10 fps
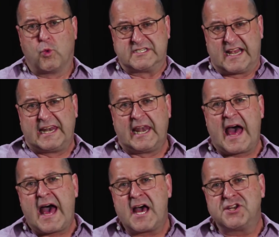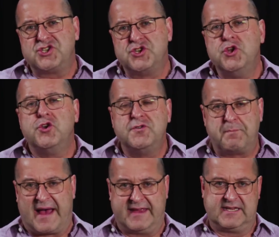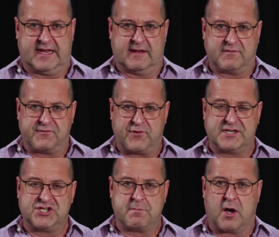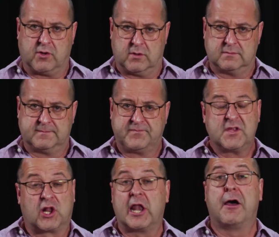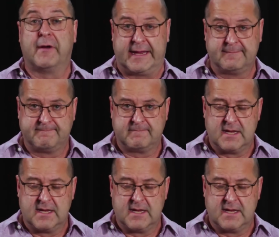was a large nude painting of a French model, Chloe.